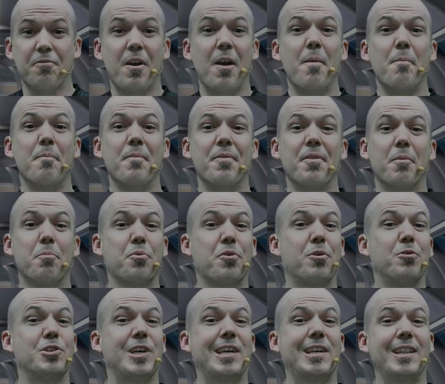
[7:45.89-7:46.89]
from the
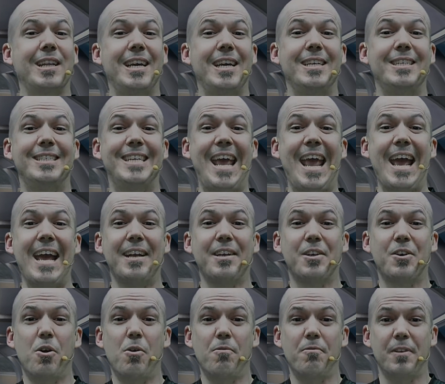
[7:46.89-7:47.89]
project lead,
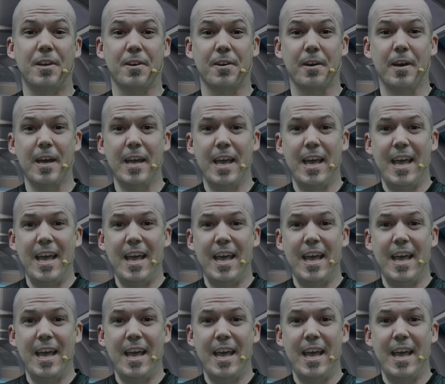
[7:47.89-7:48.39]
Dan Govier.